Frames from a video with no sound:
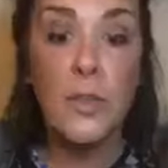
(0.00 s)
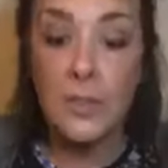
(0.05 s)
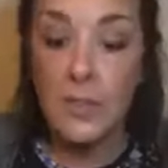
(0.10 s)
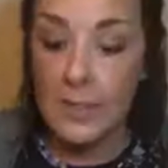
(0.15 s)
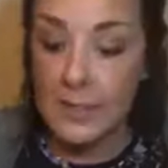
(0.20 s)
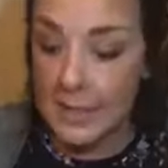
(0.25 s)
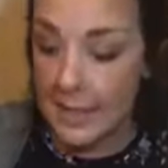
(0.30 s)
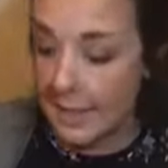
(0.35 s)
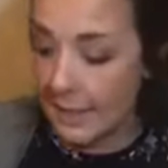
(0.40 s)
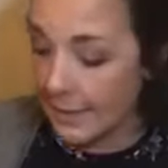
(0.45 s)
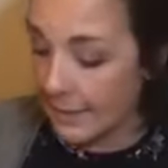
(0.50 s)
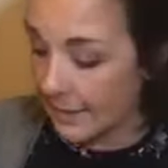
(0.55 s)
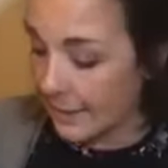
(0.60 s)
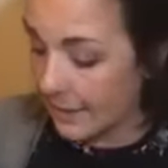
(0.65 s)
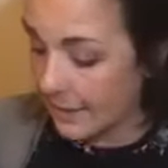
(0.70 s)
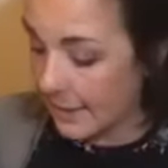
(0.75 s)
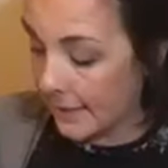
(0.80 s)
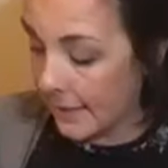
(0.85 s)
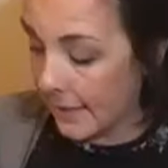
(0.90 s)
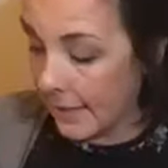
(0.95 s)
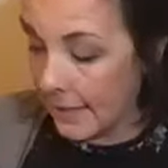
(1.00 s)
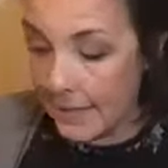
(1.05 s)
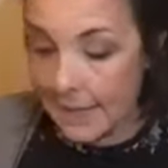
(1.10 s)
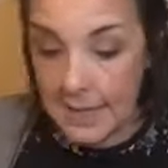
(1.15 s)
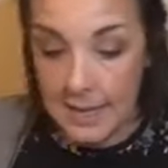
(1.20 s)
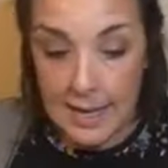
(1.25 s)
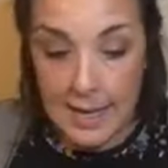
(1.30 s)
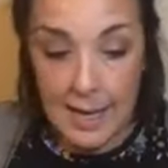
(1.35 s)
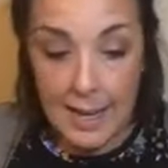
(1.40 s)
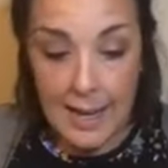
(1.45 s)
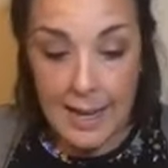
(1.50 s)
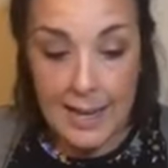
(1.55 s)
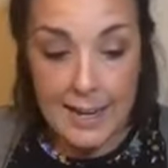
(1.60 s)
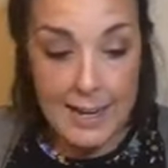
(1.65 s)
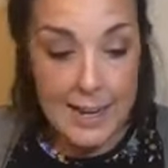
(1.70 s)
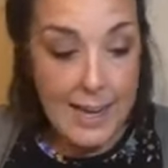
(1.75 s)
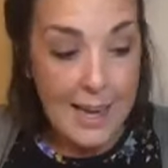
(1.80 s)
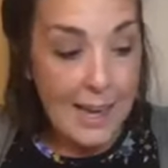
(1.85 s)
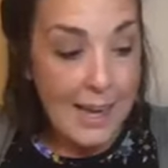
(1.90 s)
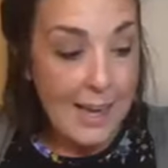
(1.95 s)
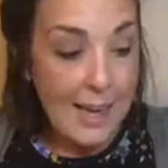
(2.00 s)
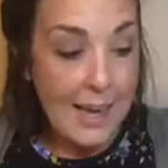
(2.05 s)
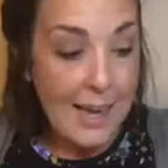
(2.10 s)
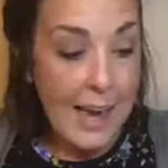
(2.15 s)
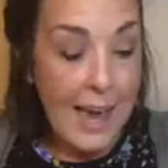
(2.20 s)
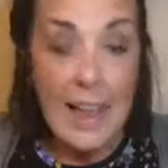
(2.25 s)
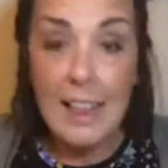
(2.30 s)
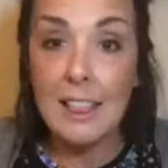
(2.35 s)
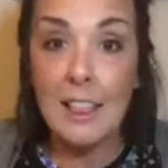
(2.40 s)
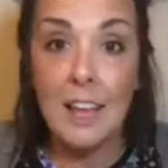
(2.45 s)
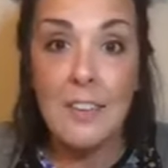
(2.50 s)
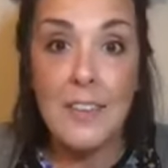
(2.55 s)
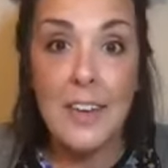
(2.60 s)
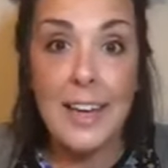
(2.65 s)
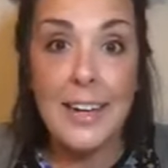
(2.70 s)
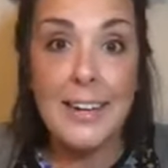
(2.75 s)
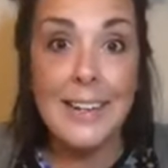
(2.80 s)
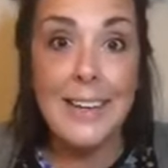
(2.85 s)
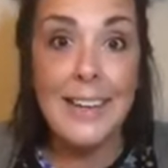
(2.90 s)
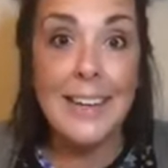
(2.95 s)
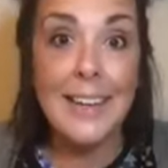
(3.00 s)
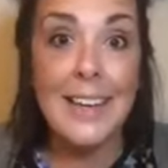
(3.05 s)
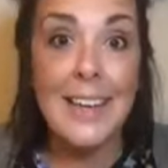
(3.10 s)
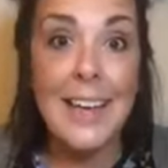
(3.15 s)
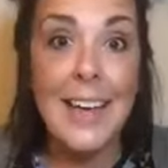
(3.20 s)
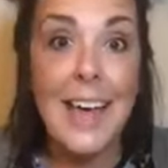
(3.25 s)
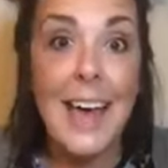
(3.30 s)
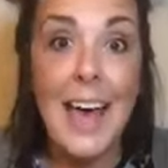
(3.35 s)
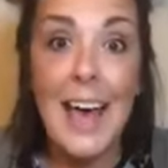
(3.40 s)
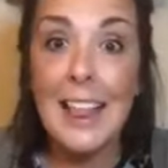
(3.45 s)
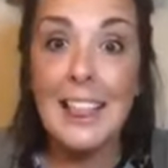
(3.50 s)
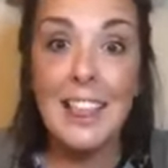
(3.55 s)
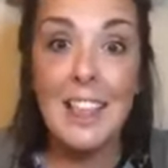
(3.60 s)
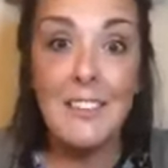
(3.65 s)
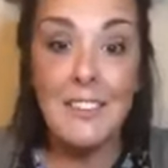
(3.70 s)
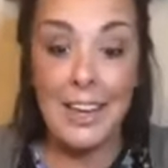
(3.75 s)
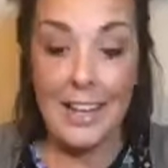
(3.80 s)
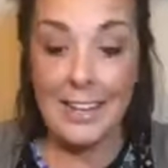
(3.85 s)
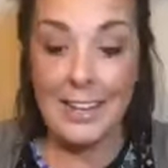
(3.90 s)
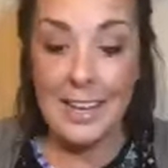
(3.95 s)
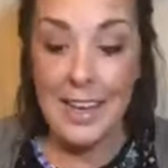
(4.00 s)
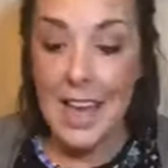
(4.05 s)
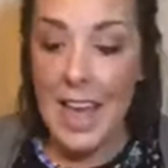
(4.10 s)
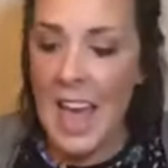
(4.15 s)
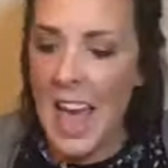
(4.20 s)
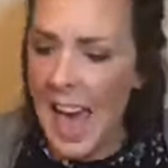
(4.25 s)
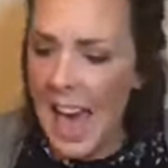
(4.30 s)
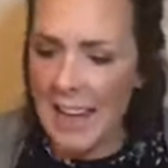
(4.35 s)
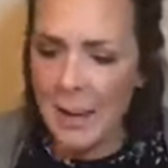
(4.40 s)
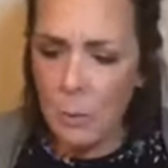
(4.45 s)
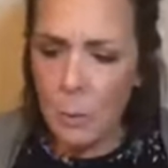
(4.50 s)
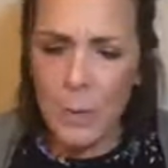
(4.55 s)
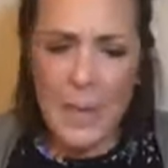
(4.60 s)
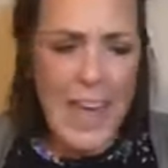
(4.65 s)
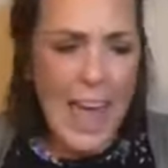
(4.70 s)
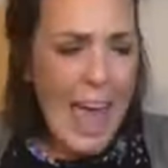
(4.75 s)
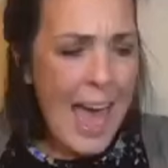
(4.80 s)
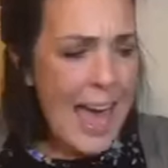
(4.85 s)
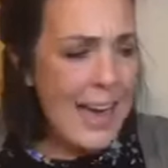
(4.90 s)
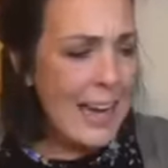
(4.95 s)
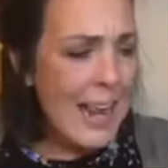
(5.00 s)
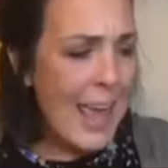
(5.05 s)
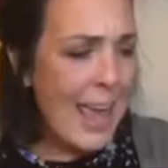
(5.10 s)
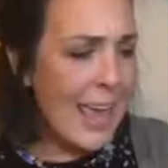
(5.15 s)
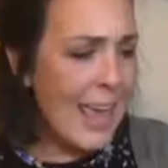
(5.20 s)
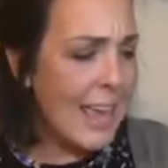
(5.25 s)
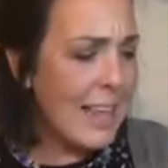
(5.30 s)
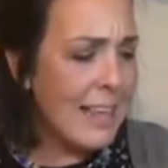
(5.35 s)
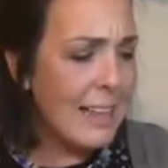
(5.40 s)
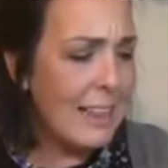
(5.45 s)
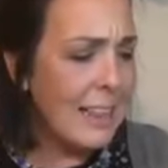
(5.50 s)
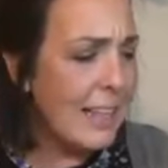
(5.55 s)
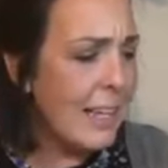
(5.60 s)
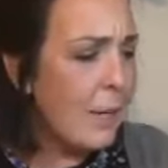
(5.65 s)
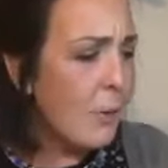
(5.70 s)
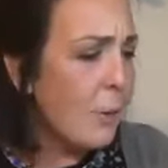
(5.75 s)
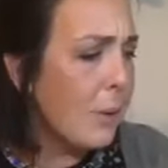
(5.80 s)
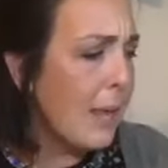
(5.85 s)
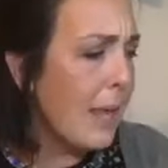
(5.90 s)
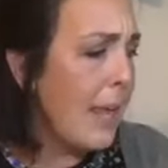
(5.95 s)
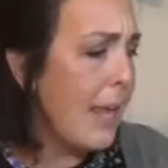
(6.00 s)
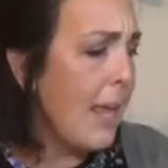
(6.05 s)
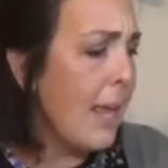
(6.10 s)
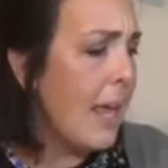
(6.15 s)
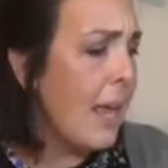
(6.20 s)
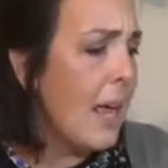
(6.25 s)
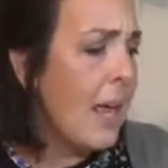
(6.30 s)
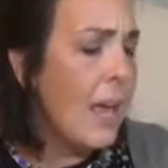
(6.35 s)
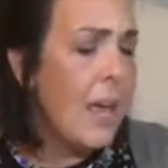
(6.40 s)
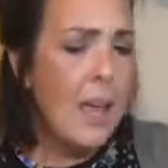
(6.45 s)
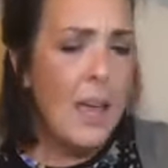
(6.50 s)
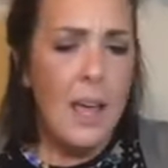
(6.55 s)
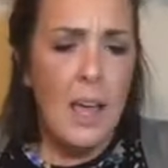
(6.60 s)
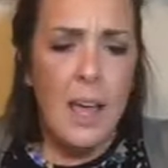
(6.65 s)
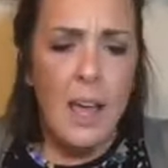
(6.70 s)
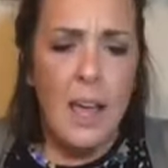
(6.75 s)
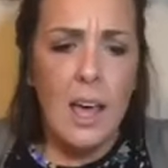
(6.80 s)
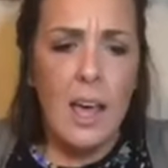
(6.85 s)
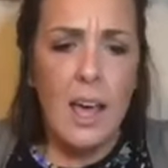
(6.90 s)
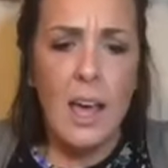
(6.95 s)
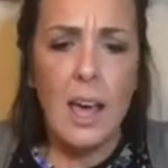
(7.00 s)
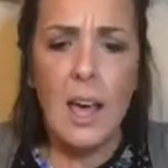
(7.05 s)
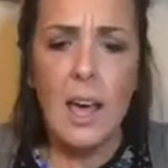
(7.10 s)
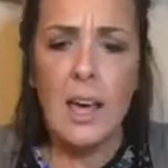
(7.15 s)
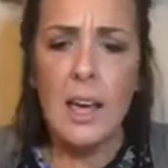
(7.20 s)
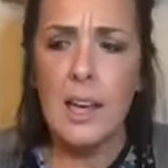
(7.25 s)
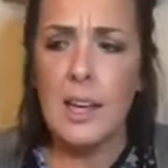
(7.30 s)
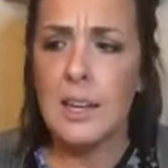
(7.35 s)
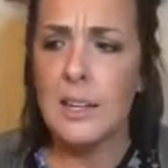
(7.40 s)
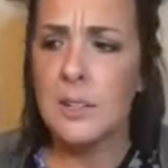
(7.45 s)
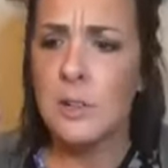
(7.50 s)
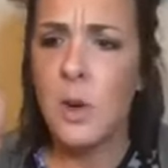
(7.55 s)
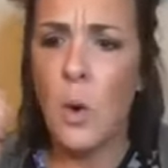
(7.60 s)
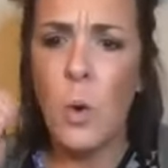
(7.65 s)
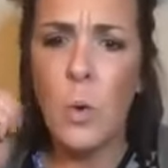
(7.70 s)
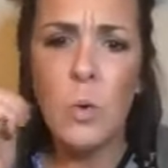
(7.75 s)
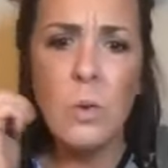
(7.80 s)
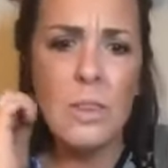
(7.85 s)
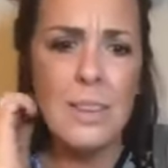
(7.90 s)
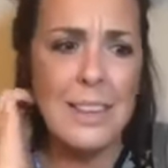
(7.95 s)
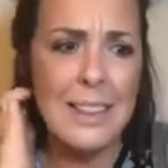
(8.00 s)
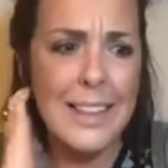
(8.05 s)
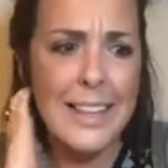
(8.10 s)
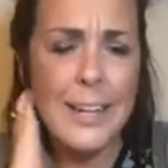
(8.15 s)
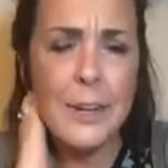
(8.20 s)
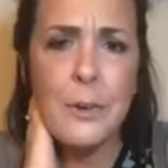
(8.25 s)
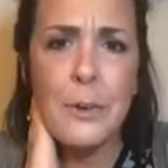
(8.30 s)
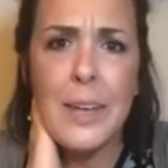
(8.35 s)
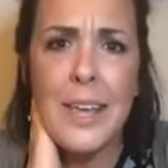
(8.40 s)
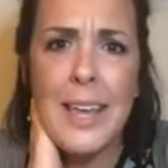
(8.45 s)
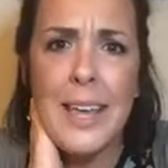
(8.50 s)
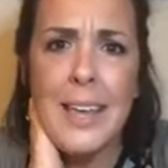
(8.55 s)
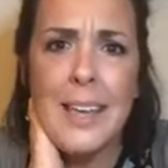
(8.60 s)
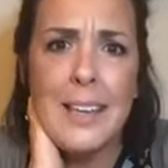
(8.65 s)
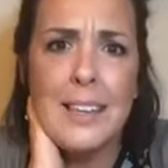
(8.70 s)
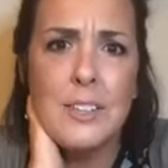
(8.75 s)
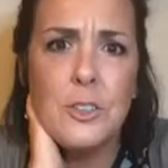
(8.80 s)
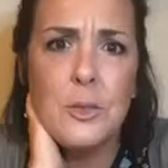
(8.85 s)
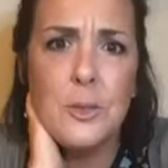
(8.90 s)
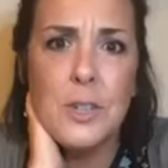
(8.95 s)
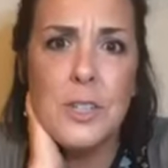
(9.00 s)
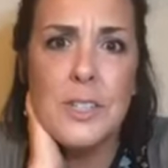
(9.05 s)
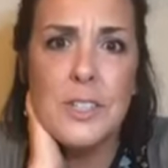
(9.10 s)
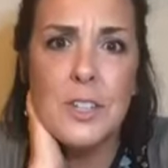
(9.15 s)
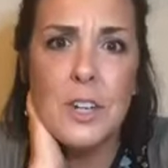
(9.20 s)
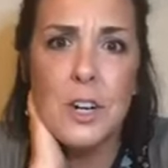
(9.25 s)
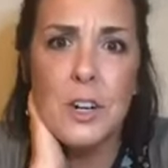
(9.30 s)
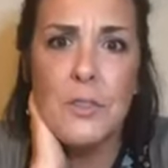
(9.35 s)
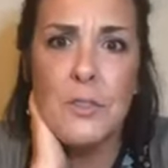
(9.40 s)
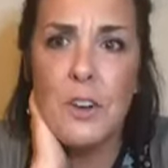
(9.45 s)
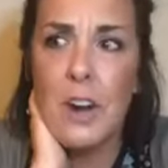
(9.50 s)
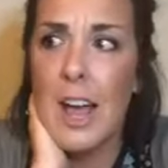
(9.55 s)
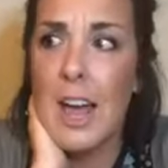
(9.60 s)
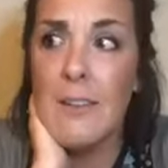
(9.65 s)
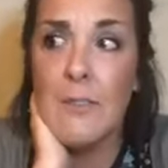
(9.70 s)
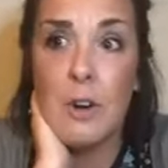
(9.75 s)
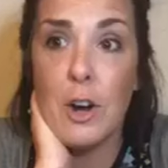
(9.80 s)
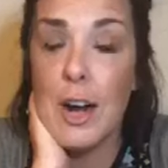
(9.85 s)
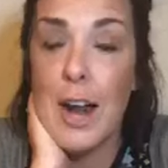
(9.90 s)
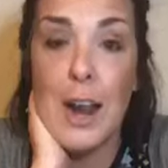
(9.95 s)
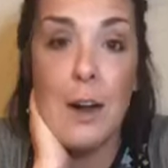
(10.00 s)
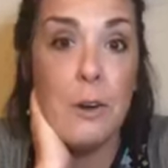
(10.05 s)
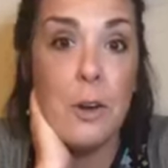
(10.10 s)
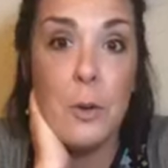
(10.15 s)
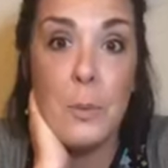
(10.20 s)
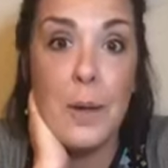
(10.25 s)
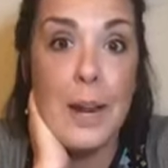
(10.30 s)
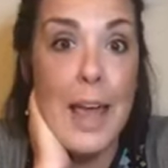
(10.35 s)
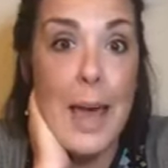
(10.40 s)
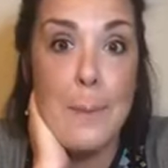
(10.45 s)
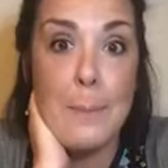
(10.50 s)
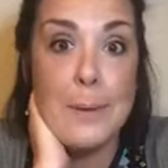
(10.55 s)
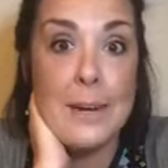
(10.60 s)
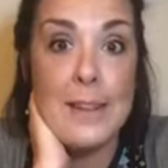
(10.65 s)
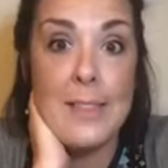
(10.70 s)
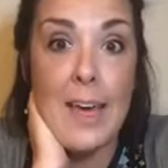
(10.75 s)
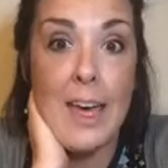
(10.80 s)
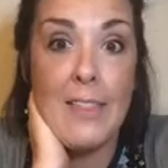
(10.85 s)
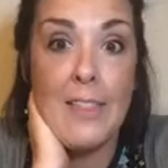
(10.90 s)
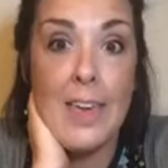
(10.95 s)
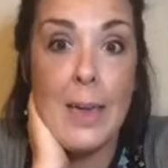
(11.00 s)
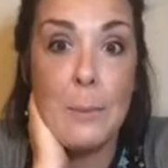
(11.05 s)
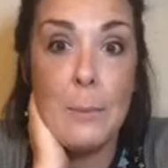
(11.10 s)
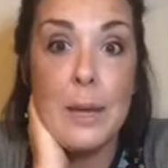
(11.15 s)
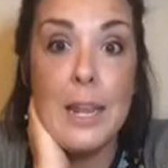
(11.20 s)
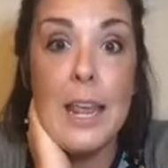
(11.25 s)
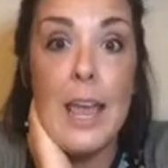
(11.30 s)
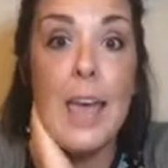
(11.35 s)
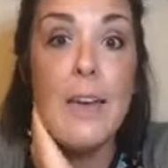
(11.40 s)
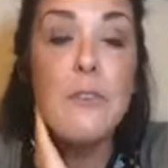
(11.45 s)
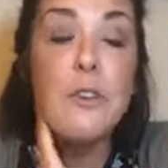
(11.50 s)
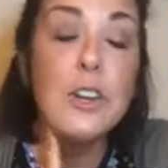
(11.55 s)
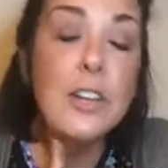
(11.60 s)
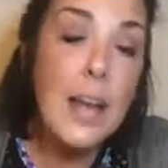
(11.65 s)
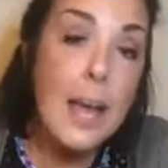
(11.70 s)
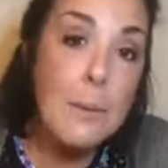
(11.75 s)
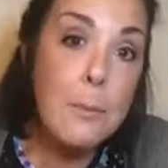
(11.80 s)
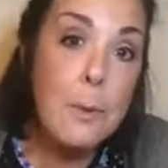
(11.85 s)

50 cents. And I love it. I love it. We had a glittery, gold glittery tree skirt forever, and I don't know what happened to that thing, but every